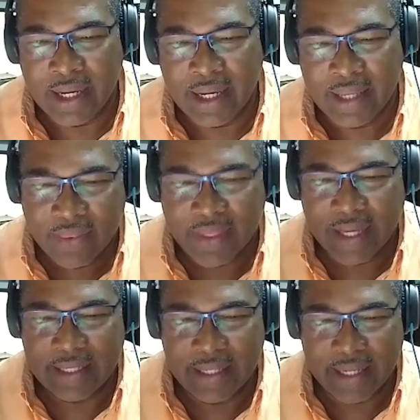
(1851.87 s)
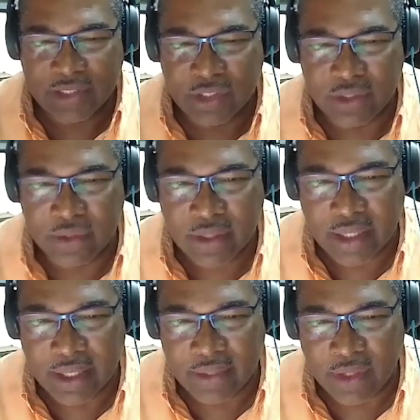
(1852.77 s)
in that election,
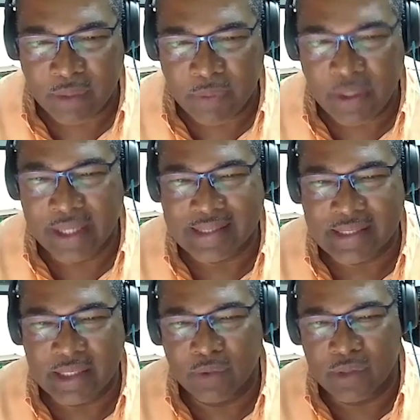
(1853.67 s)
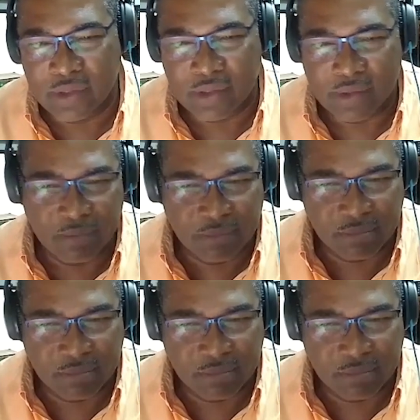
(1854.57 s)
the PNC was